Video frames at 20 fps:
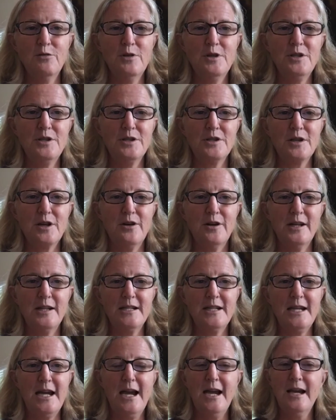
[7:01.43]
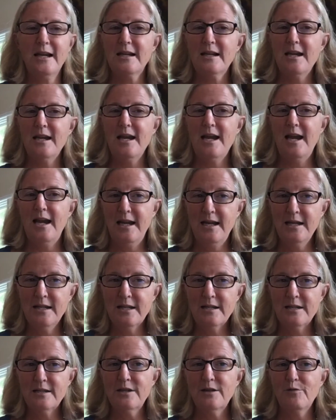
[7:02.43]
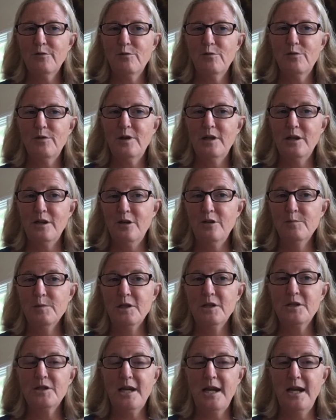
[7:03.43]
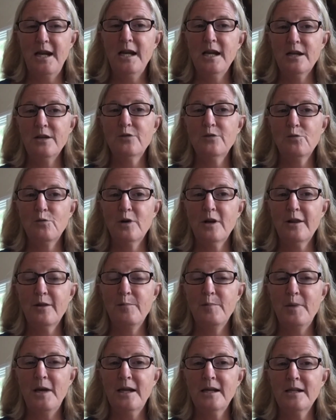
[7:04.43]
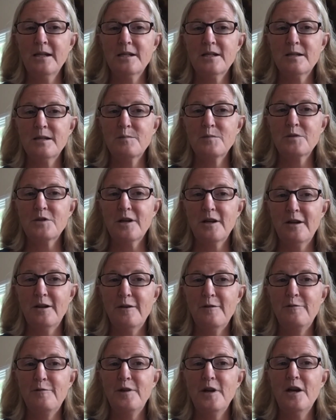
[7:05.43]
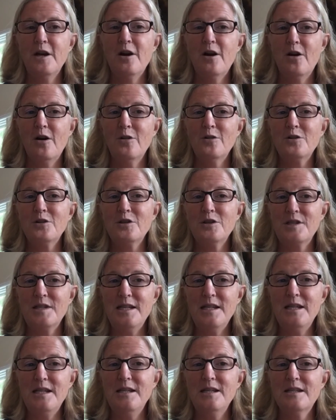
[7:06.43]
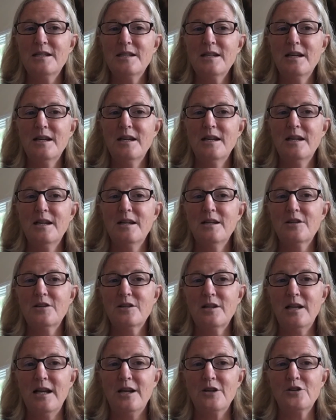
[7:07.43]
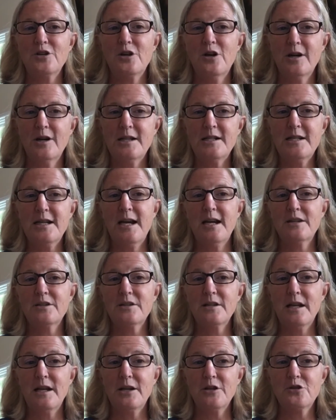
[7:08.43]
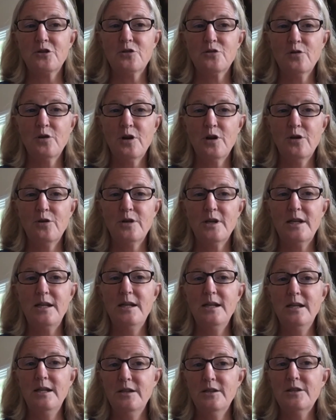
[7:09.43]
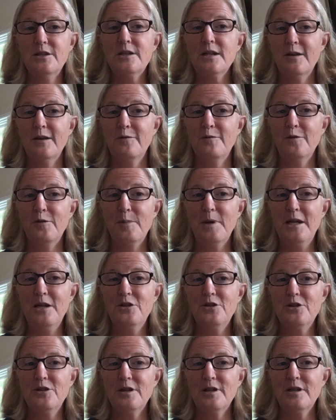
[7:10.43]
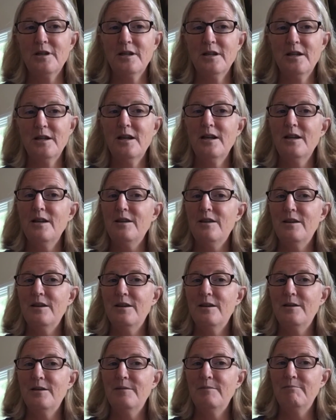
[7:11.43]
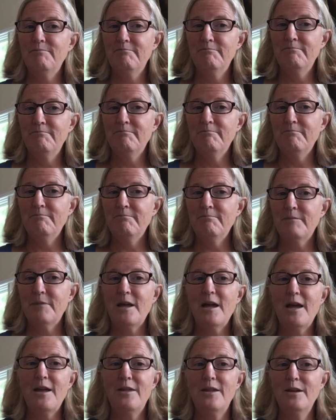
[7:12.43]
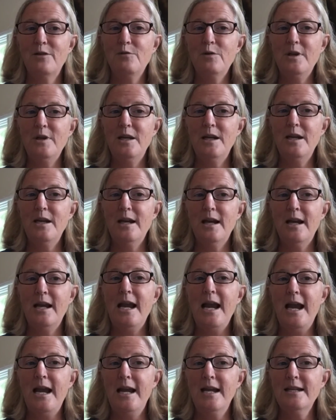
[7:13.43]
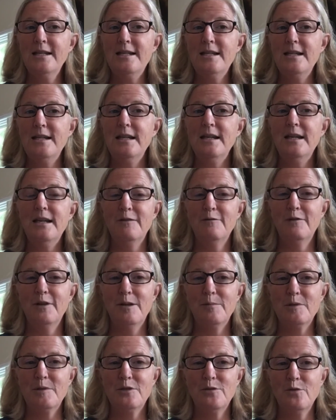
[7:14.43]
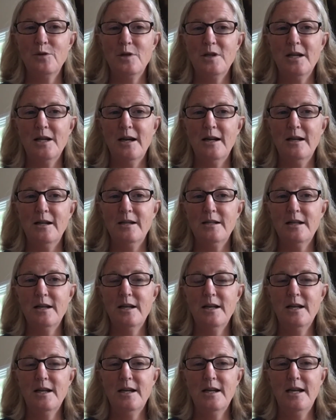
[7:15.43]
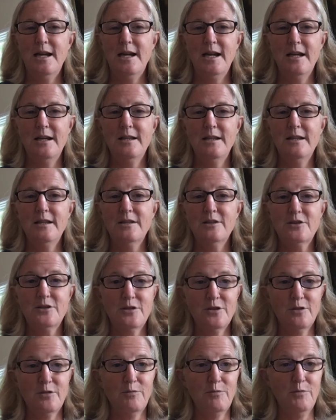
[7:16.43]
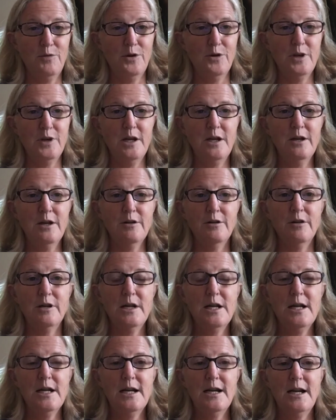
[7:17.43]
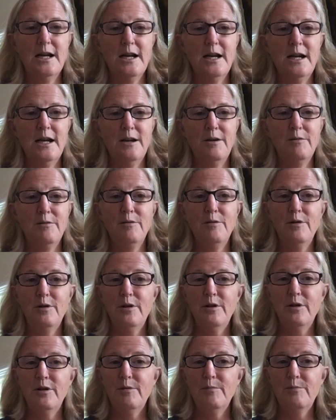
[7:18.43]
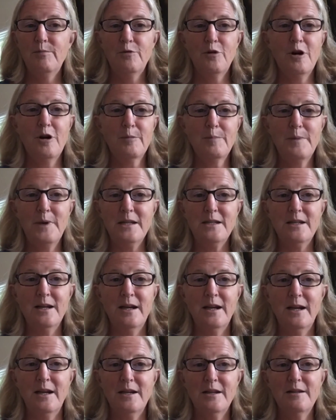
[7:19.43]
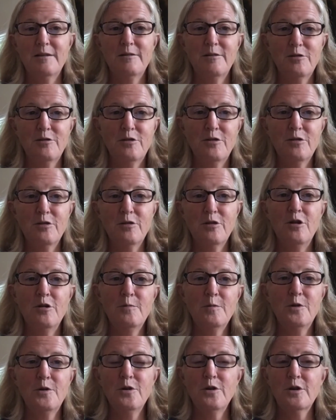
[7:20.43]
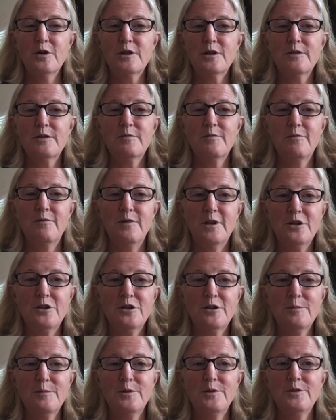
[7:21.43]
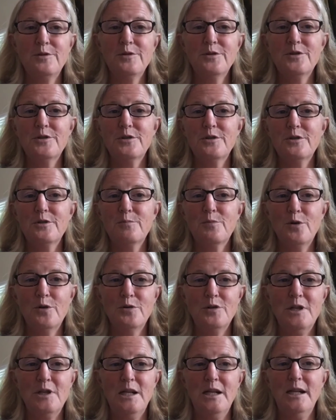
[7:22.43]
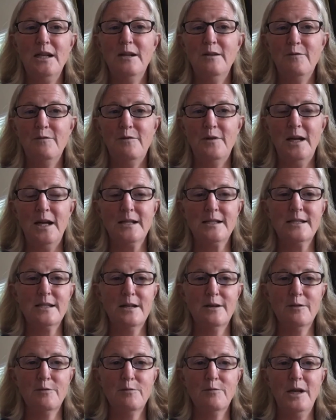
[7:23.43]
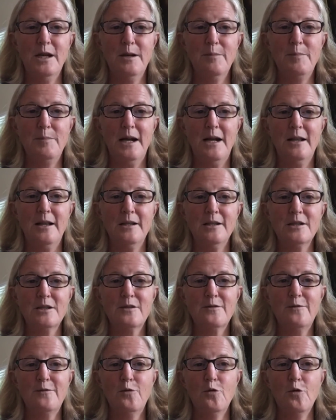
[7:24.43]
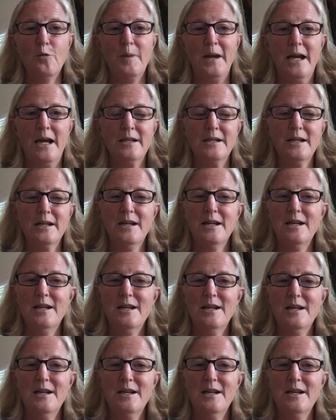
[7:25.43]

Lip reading: increases heart attack and in humans, and one of the mechanisms of heart disease / heart attack / stroke is inflammation, then I think we need an anti-inflammatory diet. And so there you go. Crockpot diet, home cooked vegetables, protein, and fats in a balanced format.